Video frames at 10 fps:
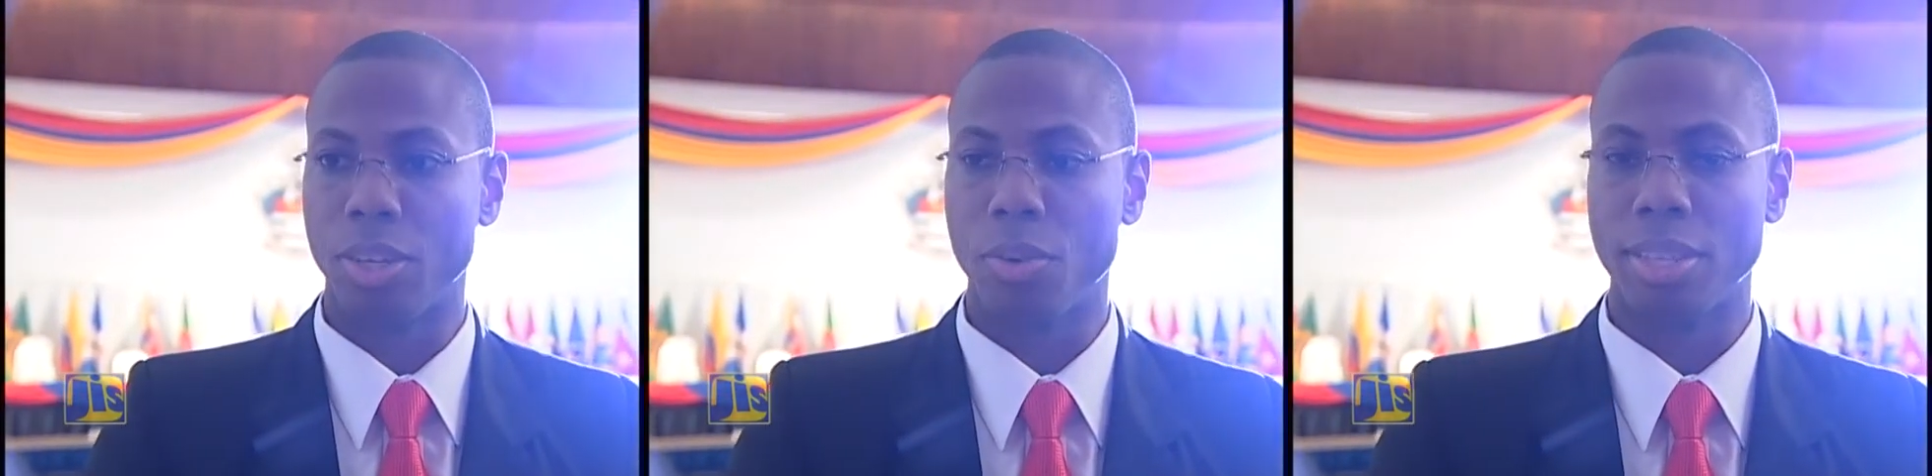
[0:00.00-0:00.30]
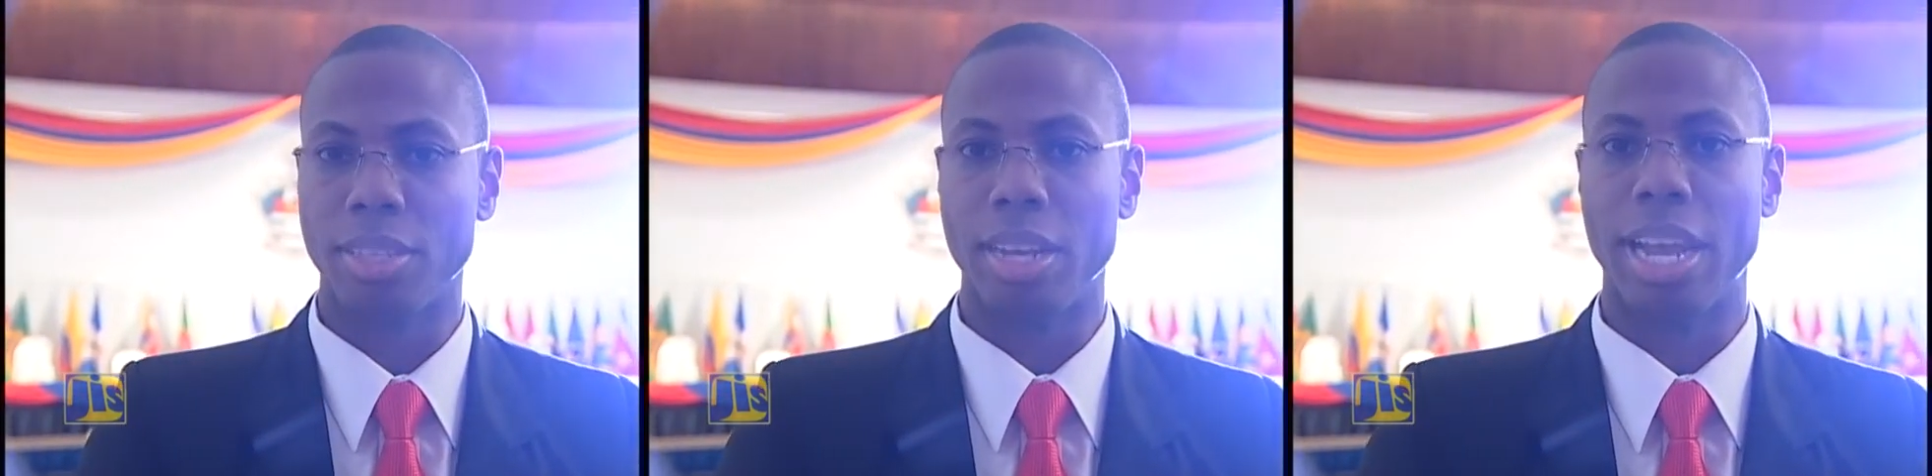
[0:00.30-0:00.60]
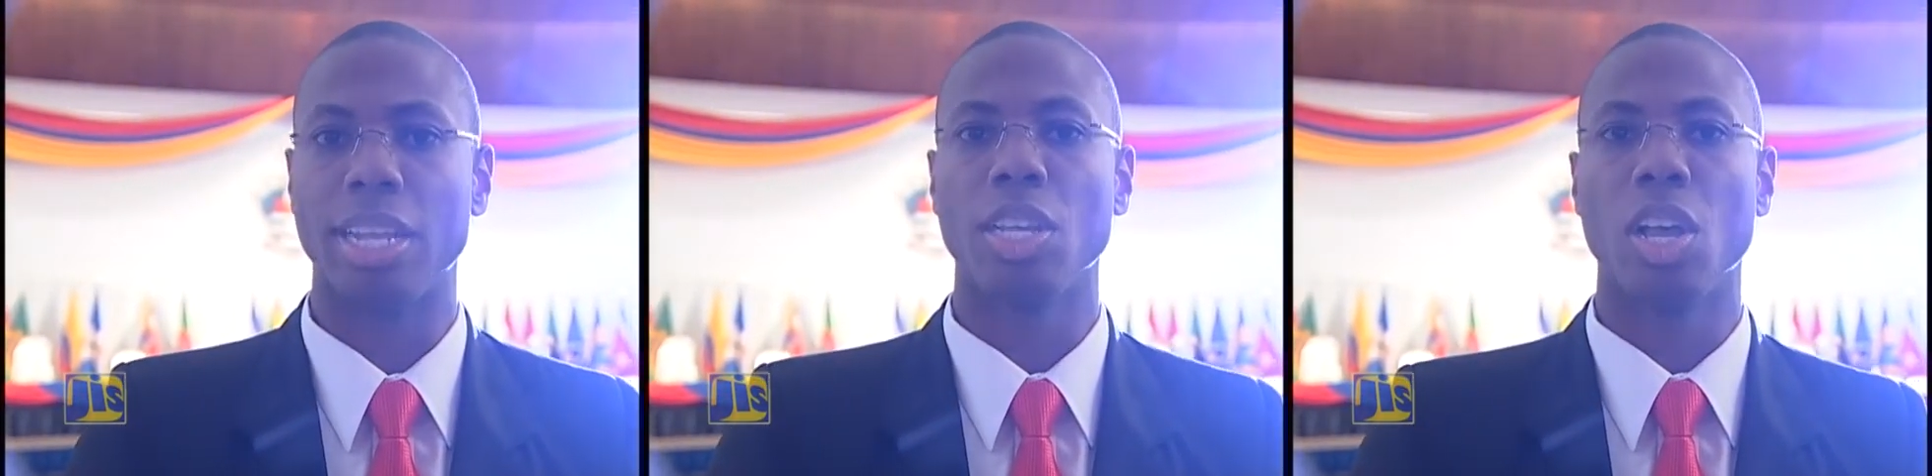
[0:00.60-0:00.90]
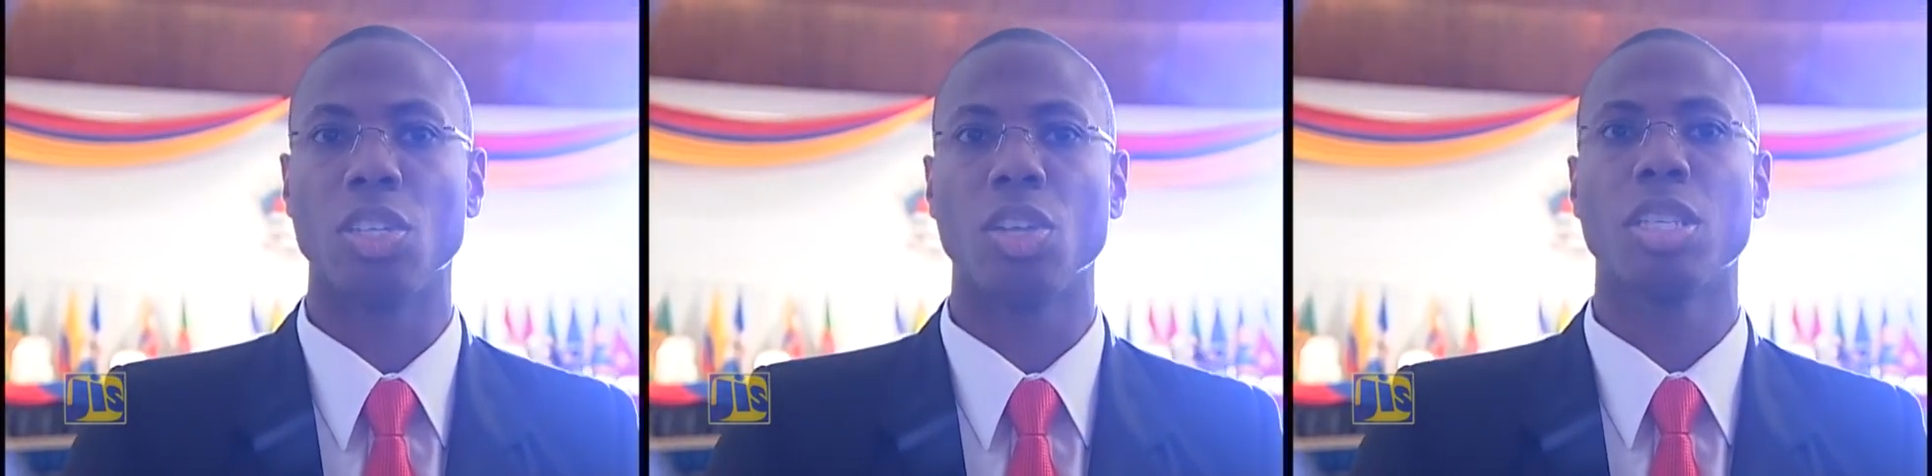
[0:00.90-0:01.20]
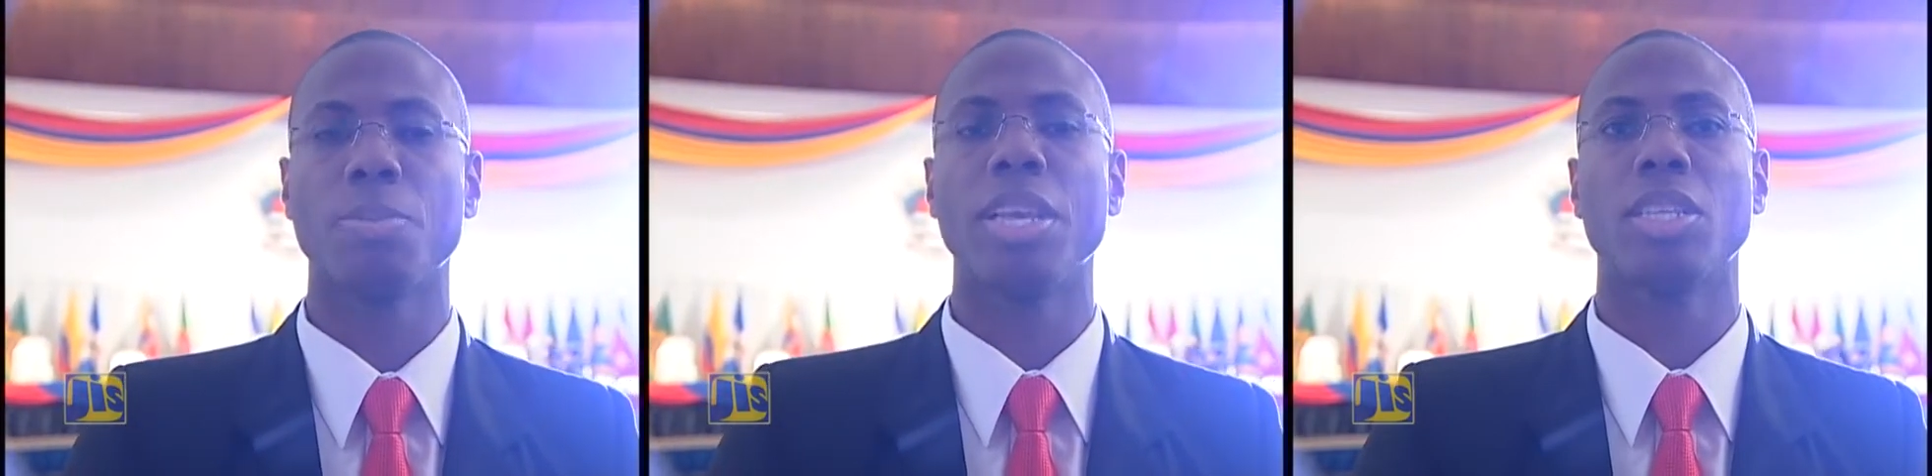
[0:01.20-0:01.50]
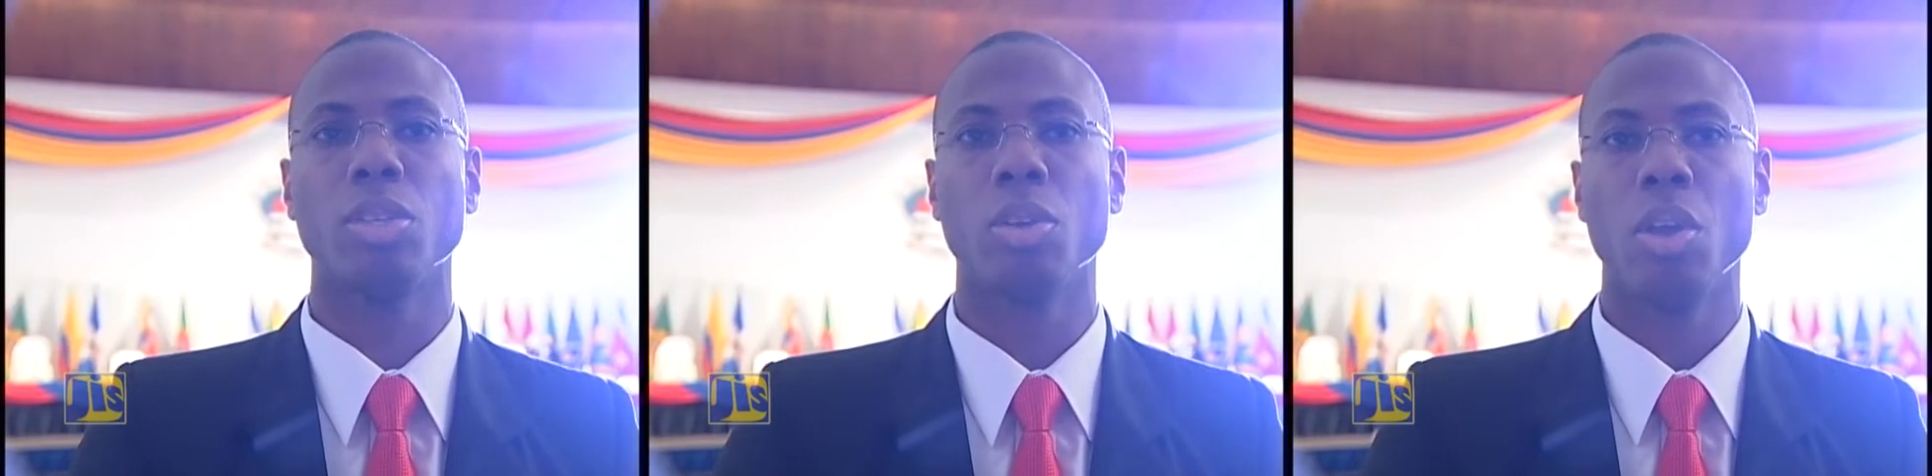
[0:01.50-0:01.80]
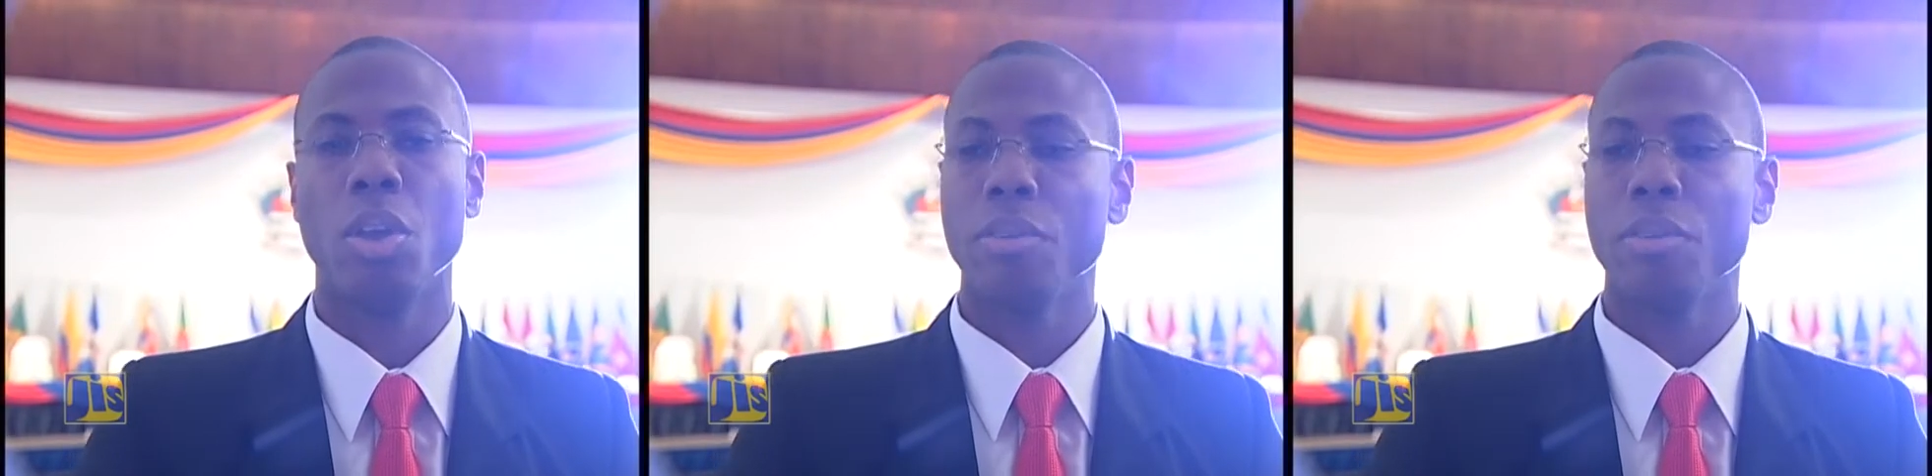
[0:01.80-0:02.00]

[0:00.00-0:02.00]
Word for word: the question, and it also speaks to